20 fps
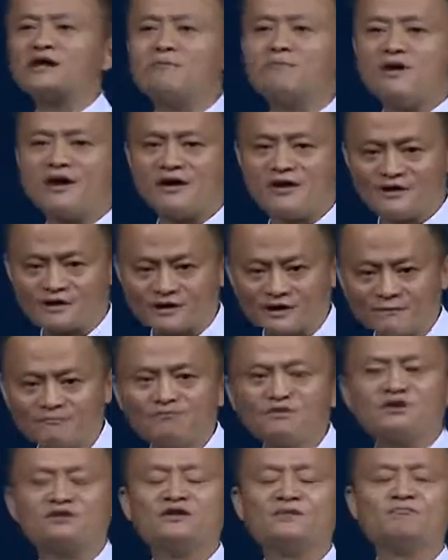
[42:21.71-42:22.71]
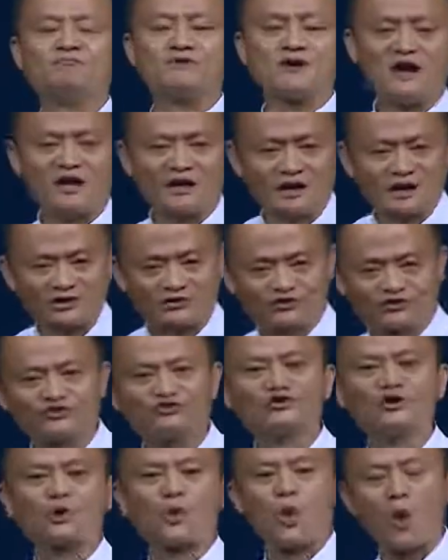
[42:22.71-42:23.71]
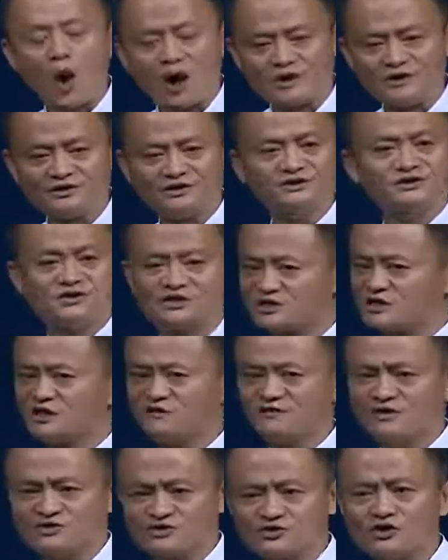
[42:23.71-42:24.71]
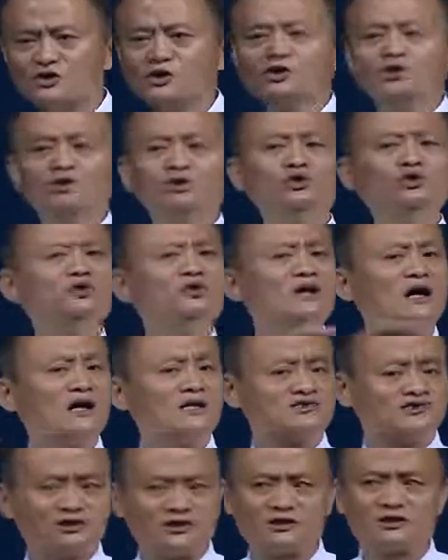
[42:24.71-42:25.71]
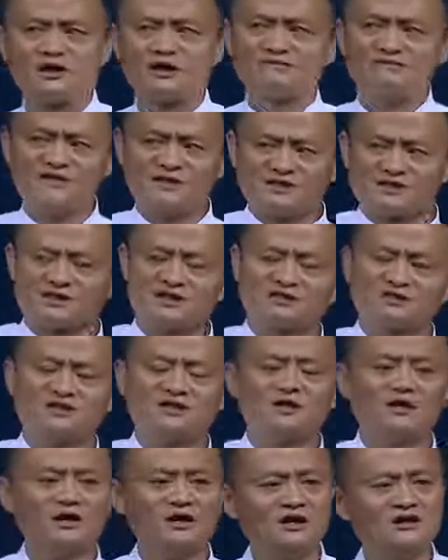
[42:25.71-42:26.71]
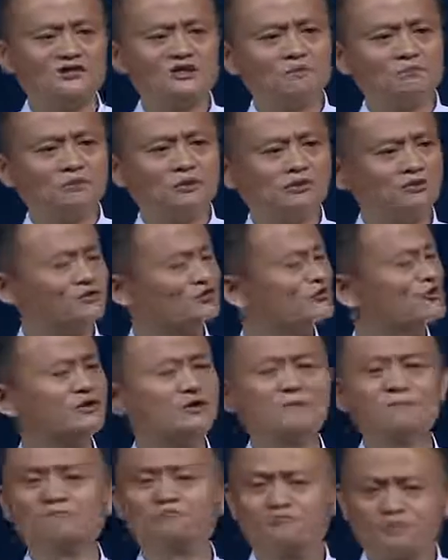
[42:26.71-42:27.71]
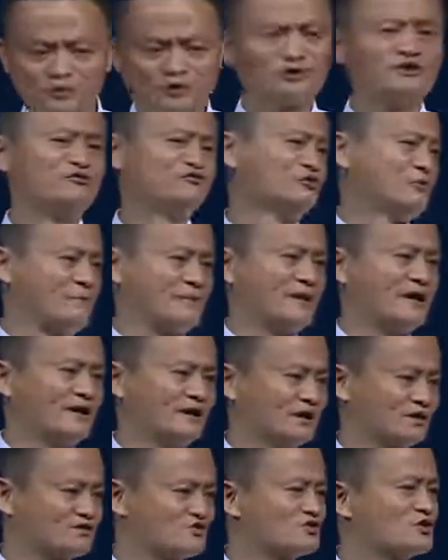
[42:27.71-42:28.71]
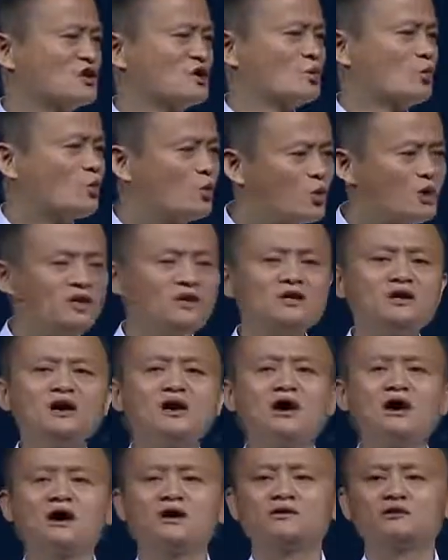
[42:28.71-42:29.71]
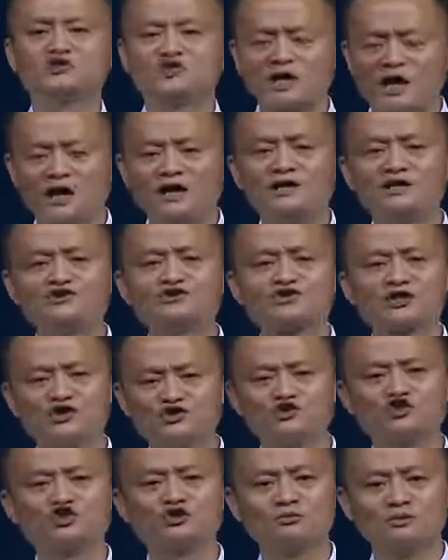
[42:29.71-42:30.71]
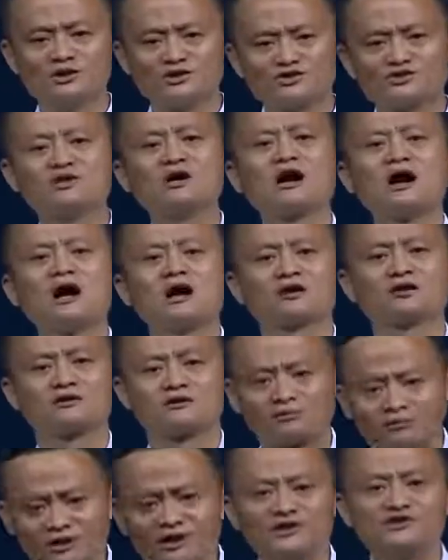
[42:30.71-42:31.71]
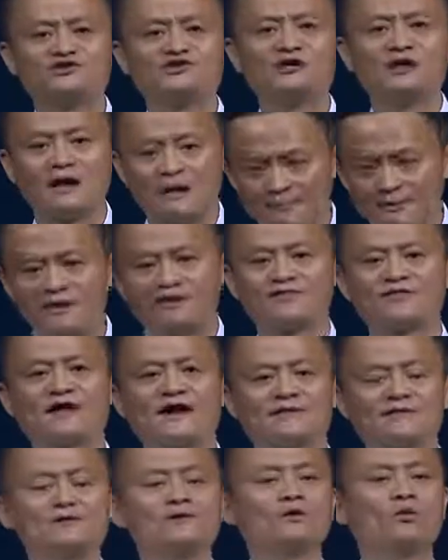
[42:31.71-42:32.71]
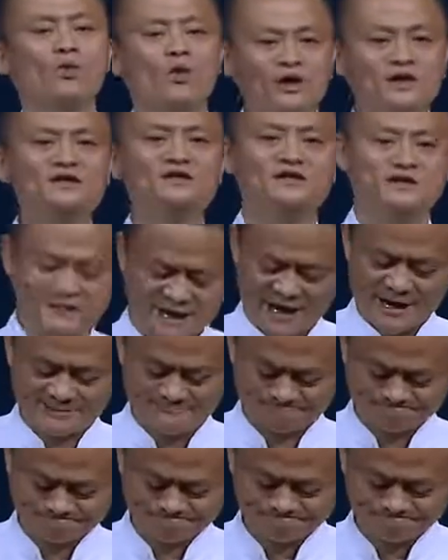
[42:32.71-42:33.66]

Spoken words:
America. The products, the quality, the service. You guys here, I visited the booth, beautiful products. We Chinese consumers are crazy about that. We need that.